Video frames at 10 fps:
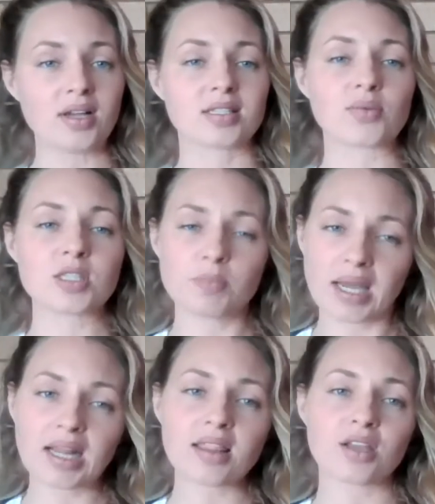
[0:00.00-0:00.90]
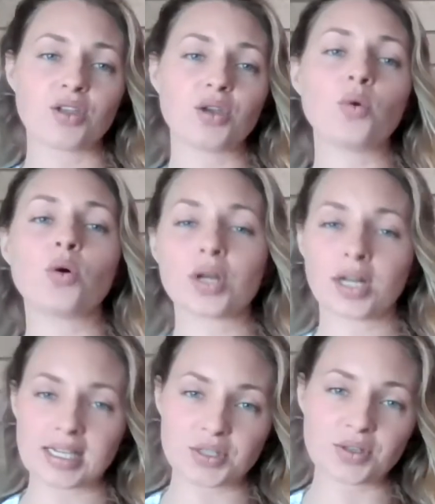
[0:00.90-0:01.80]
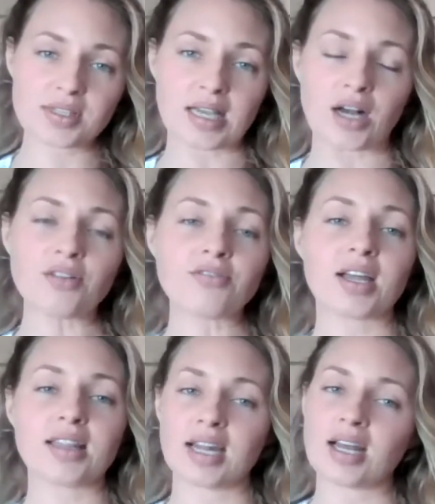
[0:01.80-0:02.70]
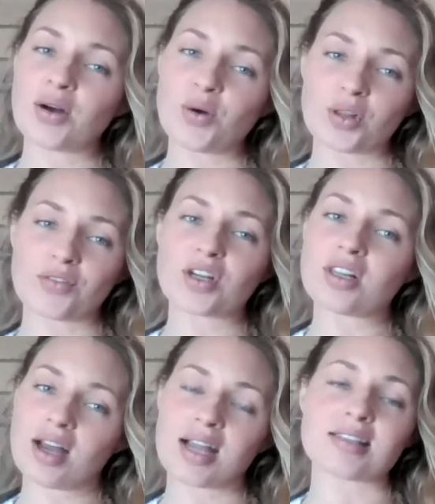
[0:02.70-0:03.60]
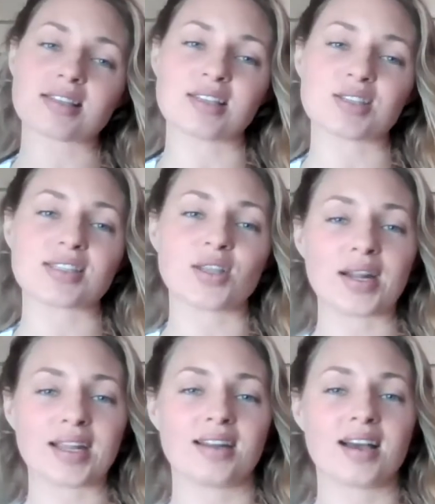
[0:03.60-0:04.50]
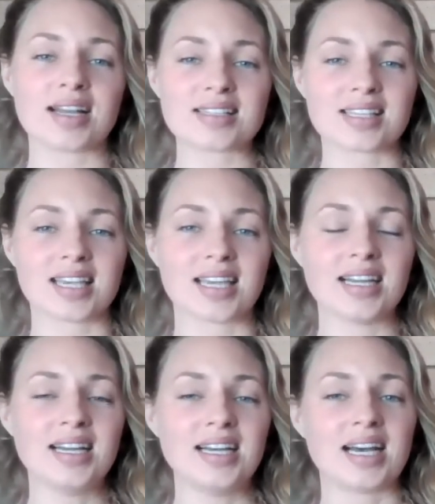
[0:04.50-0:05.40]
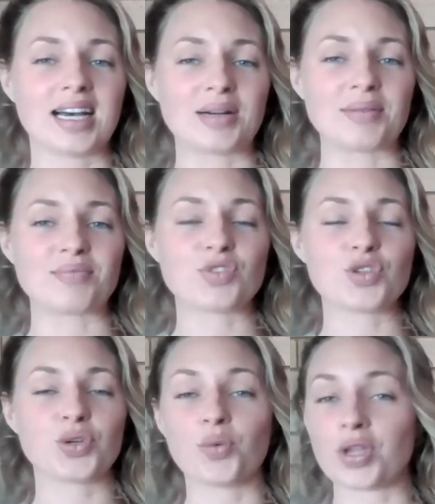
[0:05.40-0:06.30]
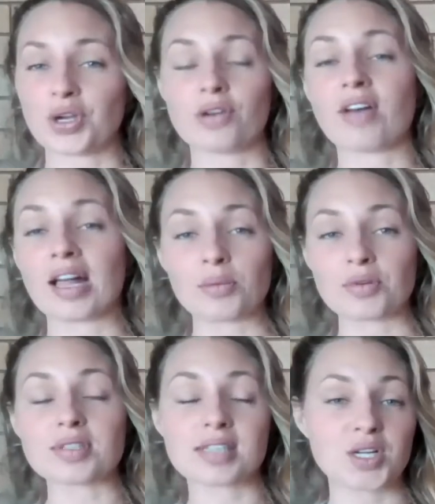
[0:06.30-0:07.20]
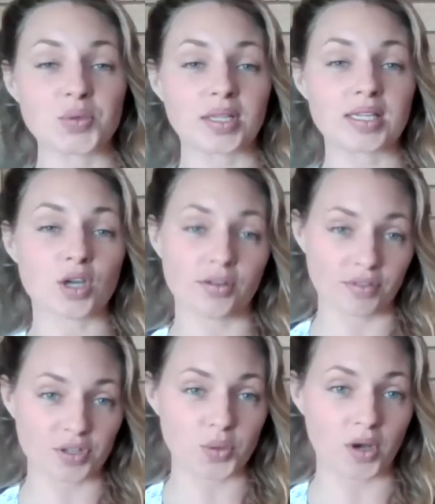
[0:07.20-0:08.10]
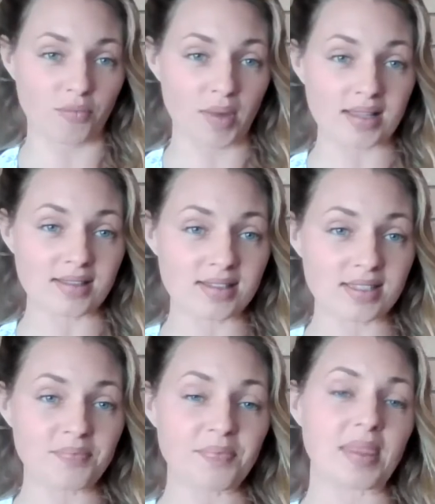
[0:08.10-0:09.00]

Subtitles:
So it's better that you organize yourself, and then all of your clients can slot in nicely to what your available schedule is over the 12 months.